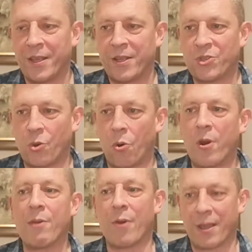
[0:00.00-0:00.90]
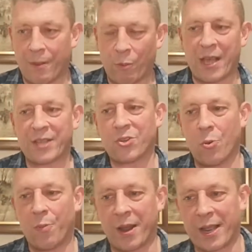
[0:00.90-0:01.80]
So anyway, well, let's go
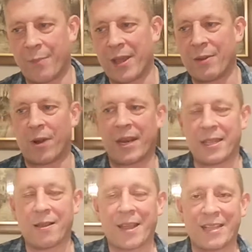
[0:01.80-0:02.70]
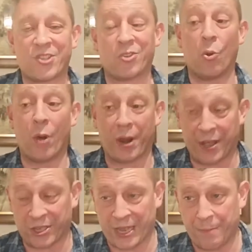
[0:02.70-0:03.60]
back a bit. We're going to take it slower
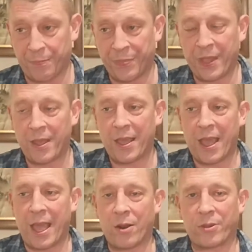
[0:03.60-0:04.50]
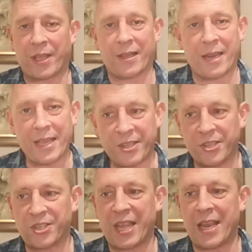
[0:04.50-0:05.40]
this time, and we'll take it nice and
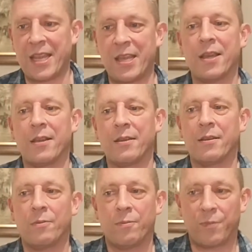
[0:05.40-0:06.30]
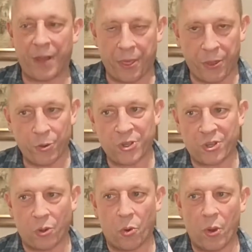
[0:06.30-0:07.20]
steady, play it through
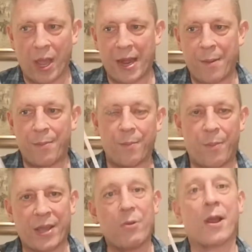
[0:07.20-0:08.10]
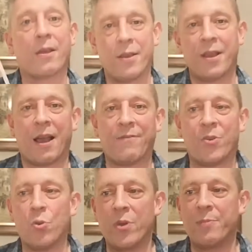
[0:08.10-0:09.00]
slow, and then bring out a
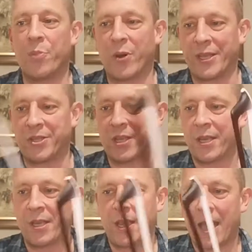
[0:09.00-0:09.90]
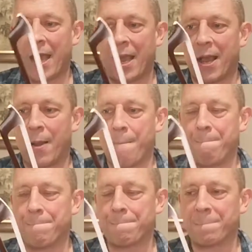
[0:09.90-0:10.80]
few wee points
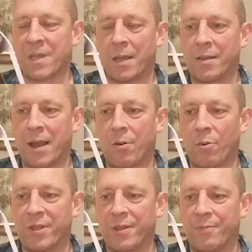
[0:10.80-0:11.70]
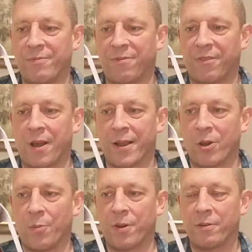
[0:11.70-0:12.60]
that I want to flag up.